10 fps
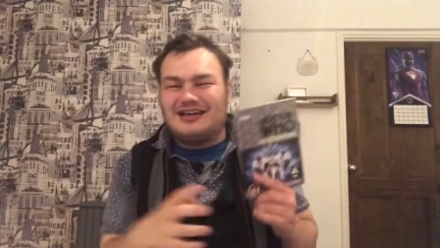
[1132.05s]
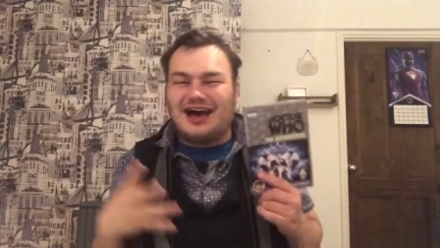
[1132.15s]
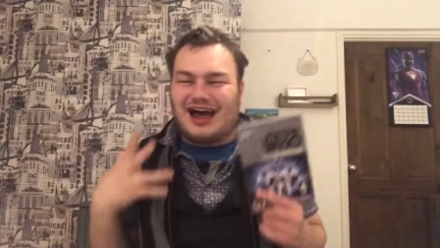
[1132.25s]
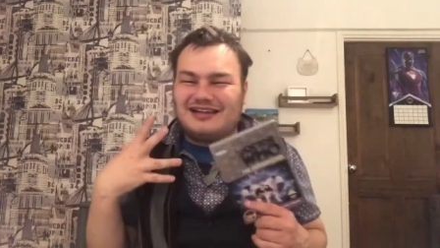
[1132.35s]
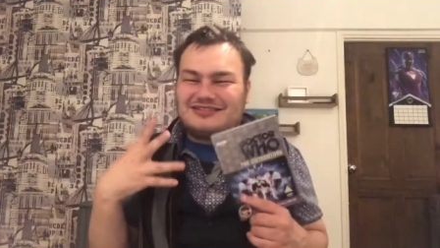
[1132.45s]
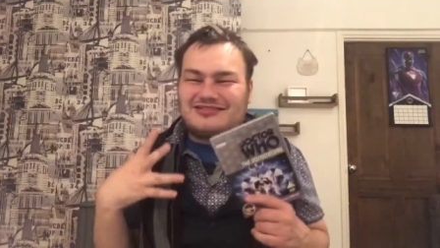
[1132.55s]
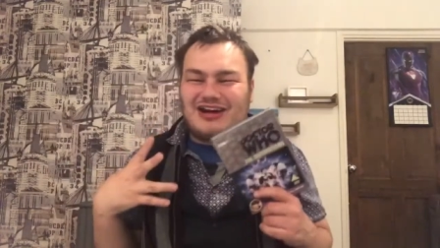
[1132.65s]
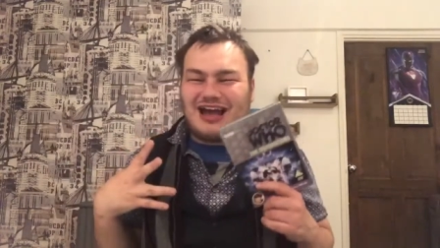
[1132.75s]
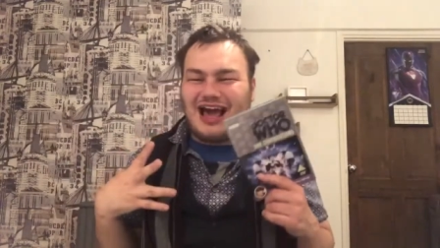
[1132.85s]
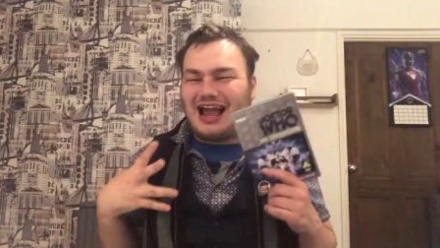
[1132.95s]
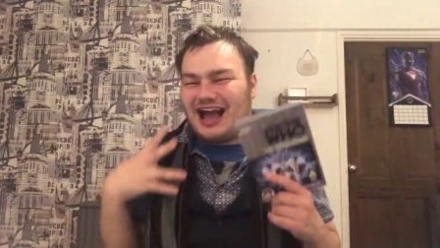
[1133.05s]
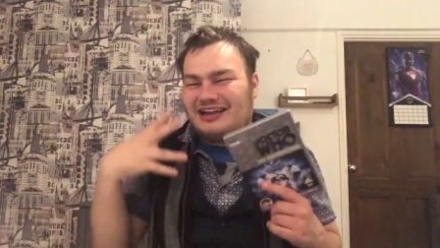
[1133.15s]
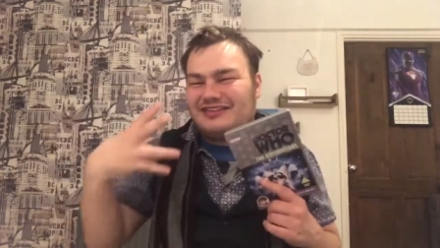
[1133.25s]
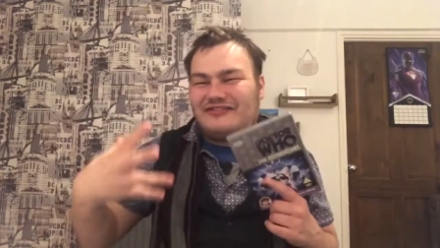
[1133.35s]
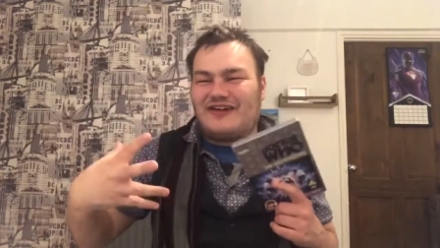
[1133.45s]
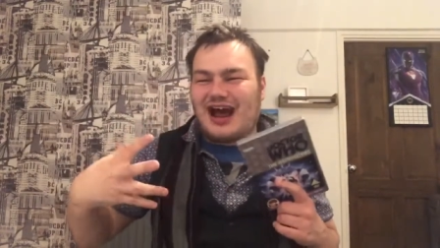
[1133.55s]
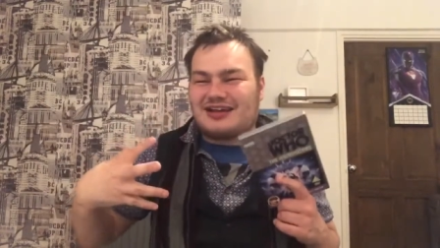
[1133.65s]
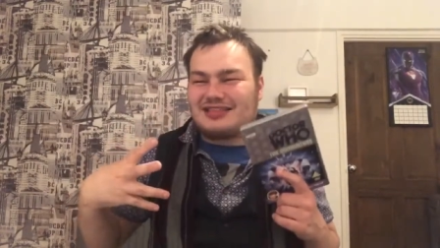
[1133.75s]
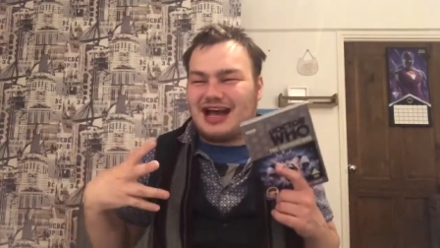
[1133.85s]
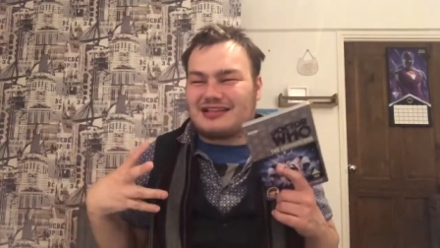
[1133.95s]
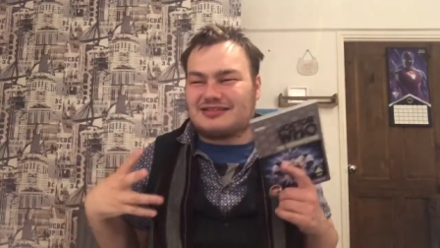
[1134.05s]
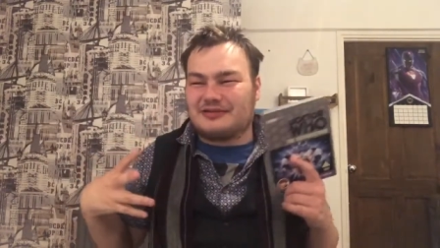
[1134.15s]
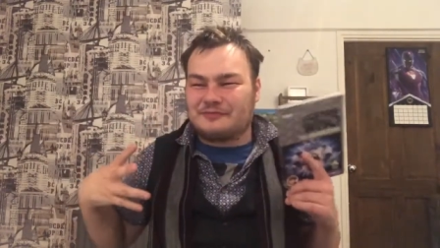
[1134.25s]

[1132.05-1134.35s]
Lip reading: And he's trying to like hide the fact that,